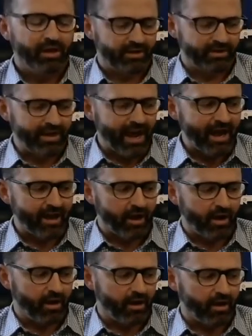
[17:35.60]
Yeah,
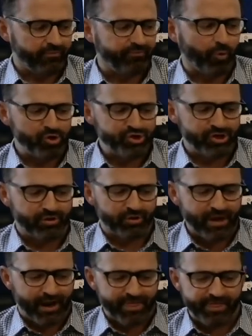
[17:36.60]
fortunately,
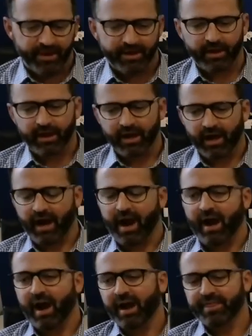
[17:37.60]
I think
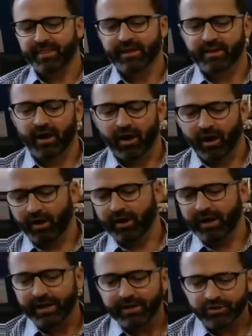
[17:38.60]
our
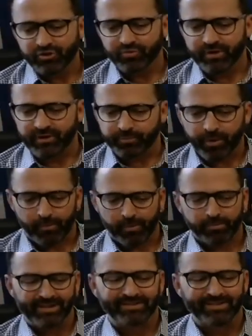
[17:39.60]
industry is
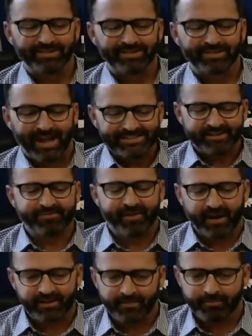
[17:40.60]
probably less
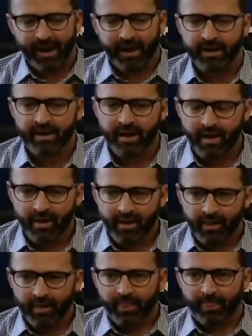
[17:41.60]
affected by
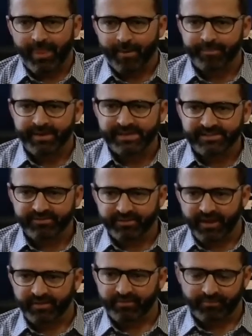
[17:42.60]
that piece of it
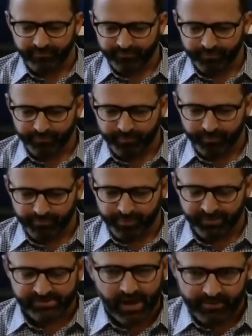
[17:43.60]
than per
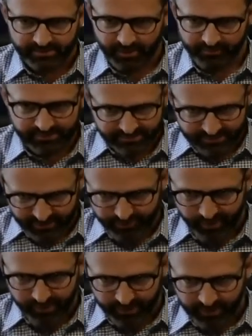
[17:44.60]
se the service
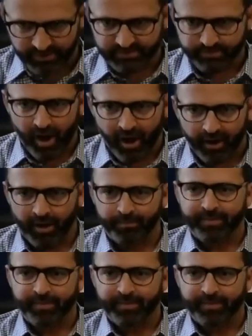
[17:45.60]
industry, like you just brought up.